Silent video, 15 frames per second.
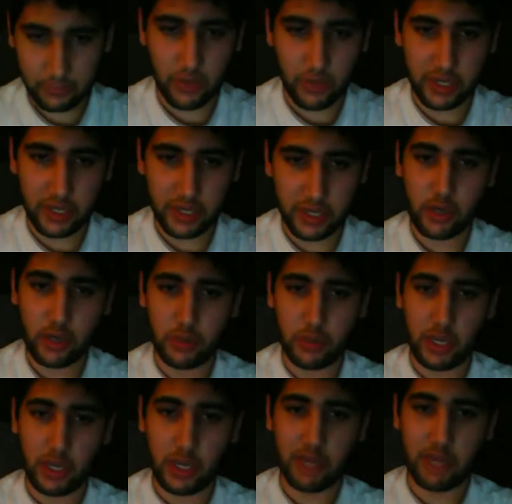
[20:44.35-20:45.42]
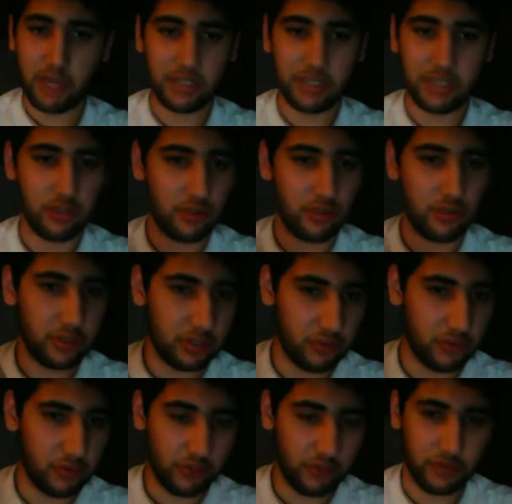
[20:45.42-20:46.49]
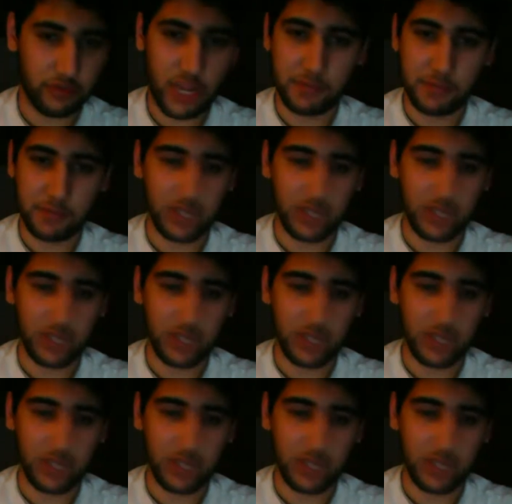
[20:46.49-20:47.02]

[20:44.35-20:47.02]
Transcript: Right now, I'm actually doing the rough drafts.